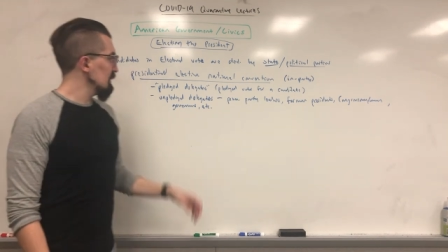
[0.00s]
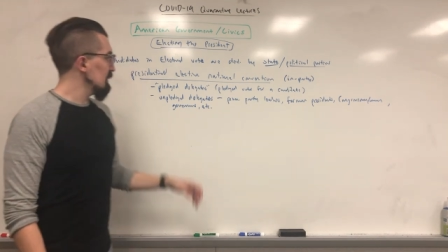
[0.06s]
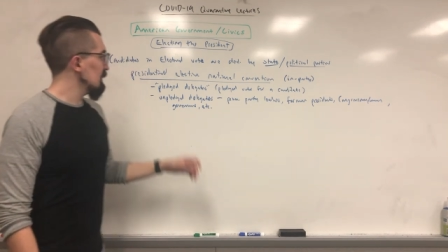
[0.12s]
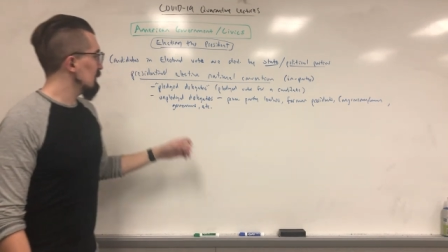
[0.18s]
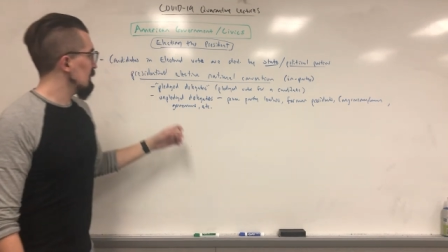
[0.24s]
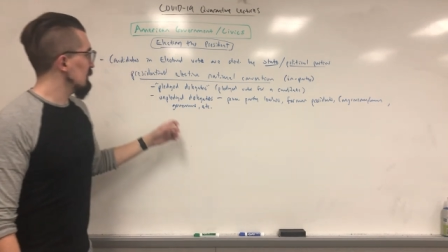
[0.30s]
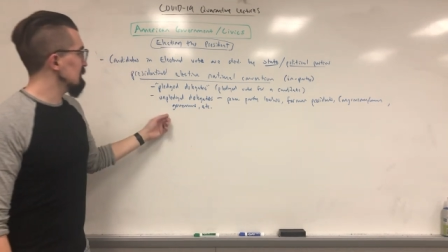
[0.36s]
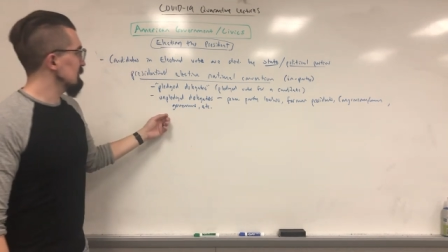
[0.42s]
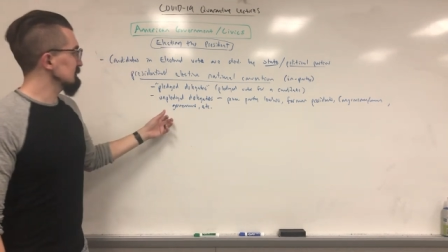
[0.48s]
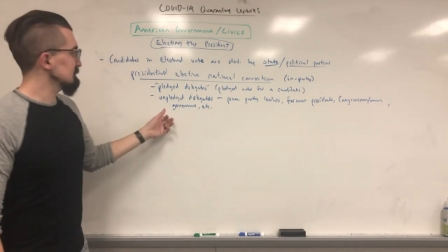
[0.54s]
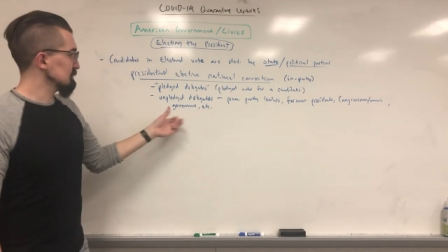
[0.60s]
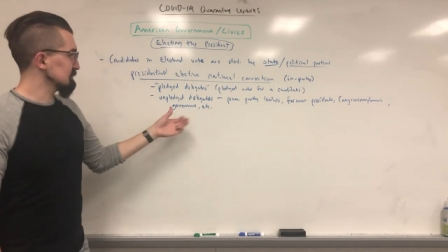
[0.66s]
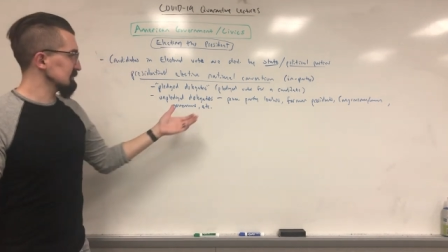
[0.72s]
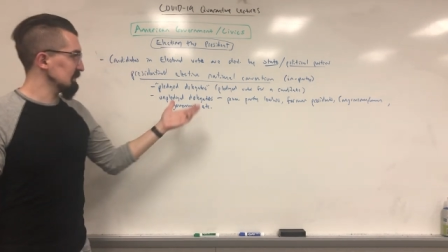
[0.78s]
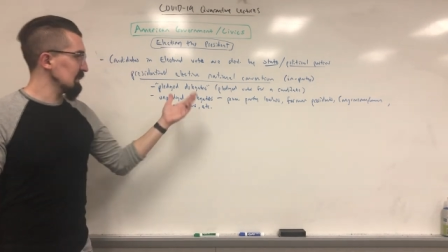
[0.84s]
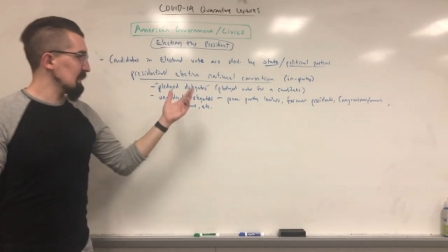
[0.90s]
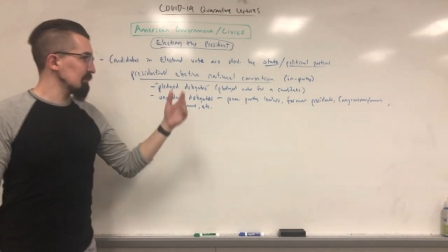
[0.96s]
And that's
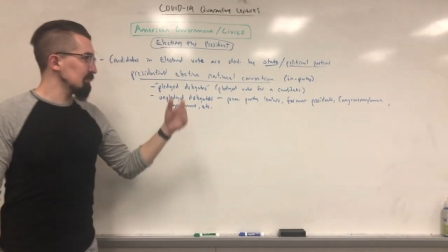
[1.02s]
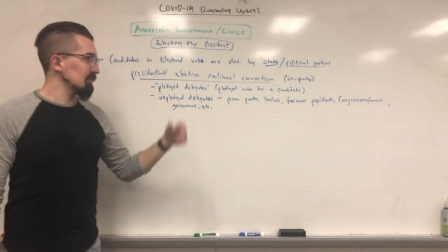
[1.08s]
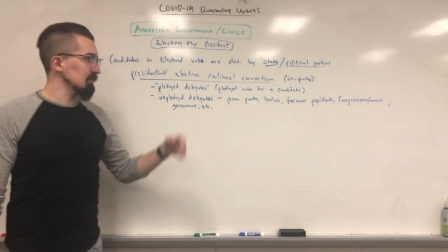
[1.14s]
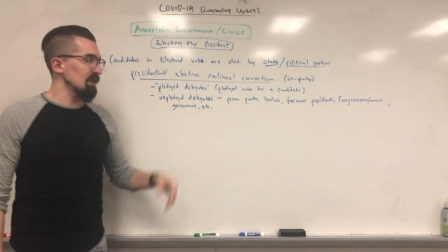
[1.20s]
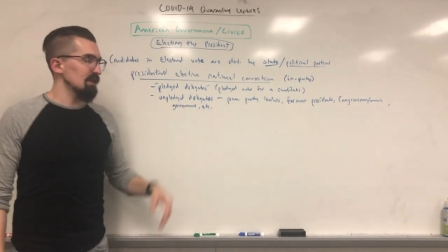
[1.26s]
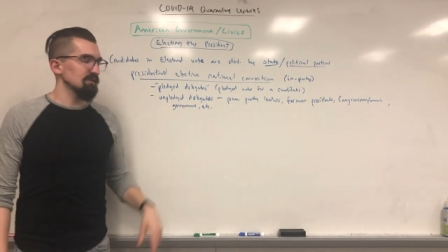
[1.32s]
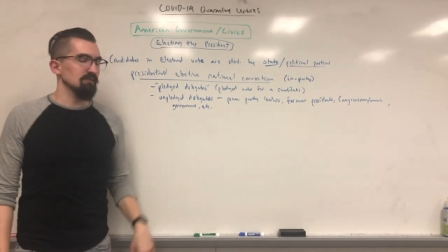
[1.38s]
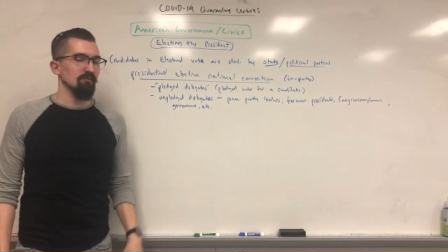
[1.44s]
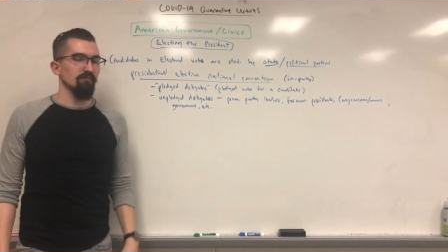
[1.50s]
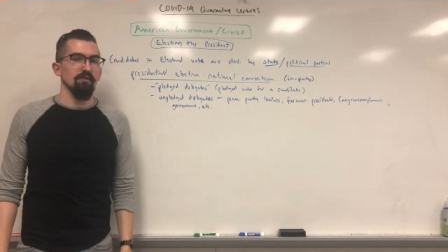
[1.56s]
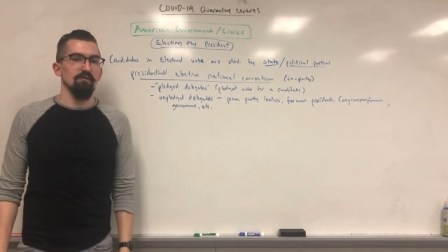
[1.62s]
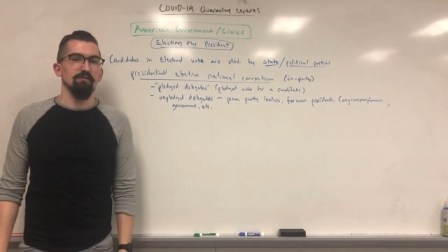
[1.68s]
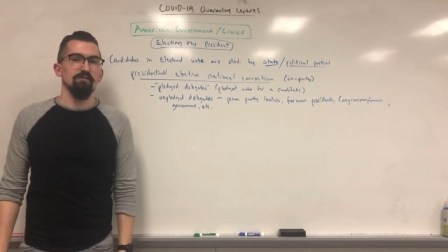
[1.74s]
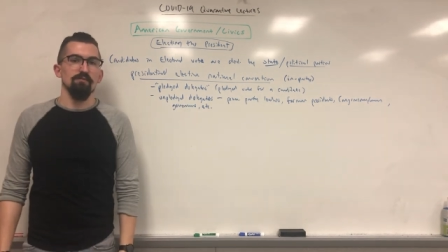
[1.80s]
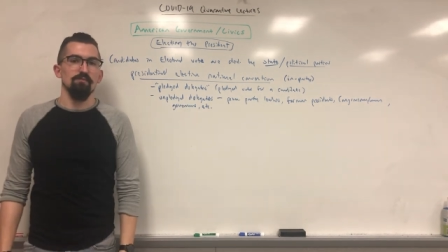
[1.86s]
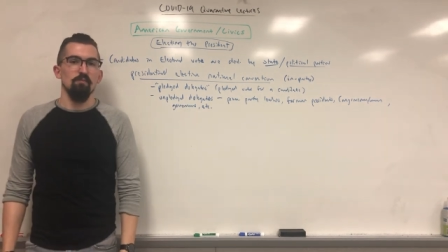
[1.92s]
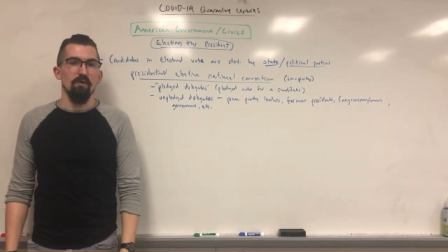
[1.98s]
what's going to happen in the National
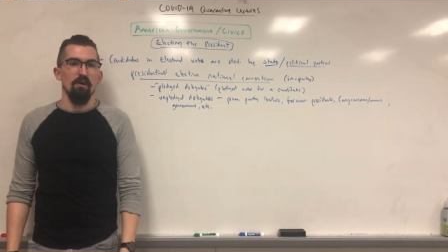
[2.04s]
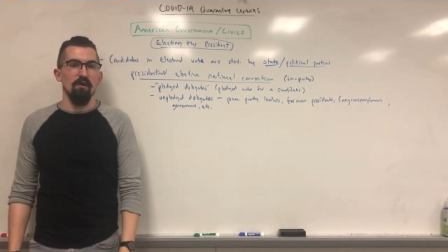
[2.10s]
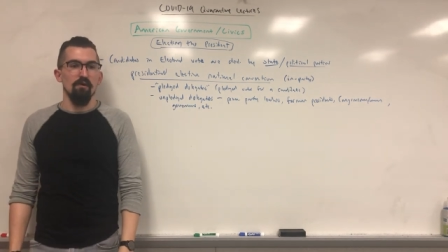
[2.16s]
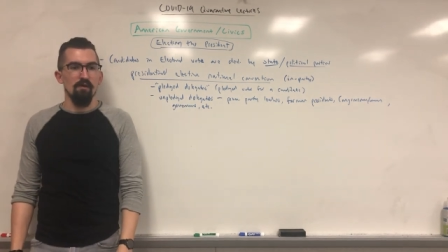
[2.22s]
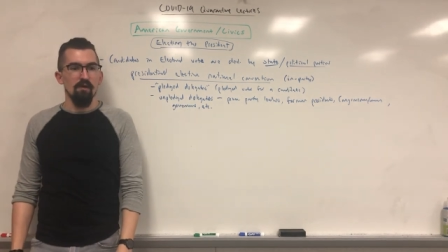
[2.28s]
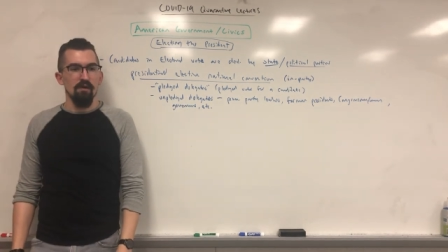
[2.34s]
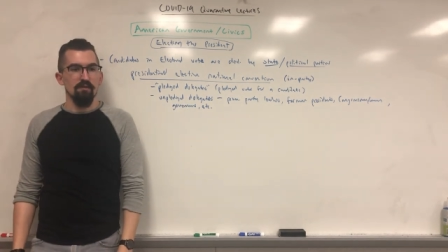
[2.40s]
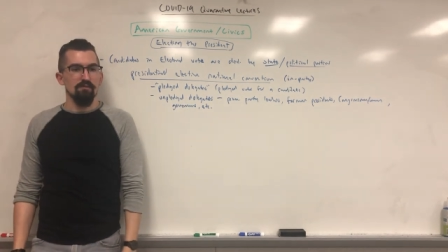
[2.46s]
Convention as well.